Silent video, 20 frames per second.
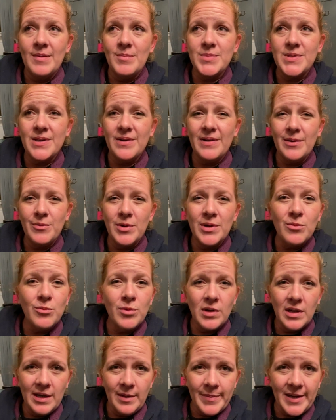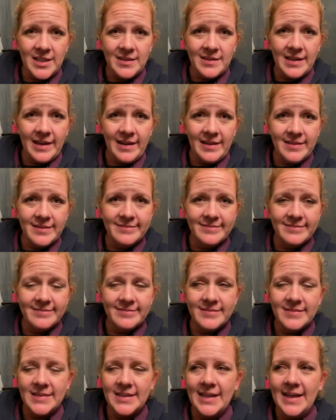So I wouldn't worry about that.
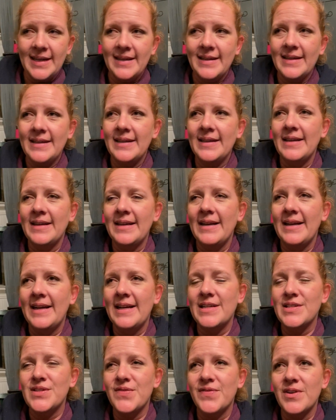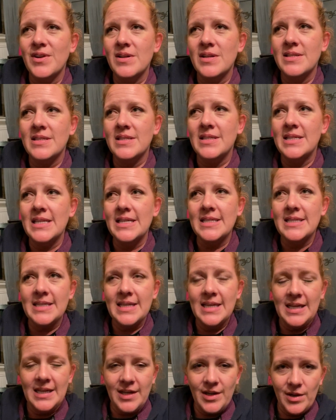As far as
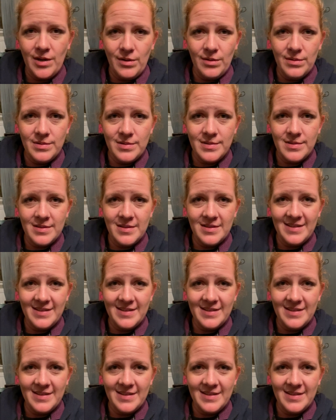DC goes,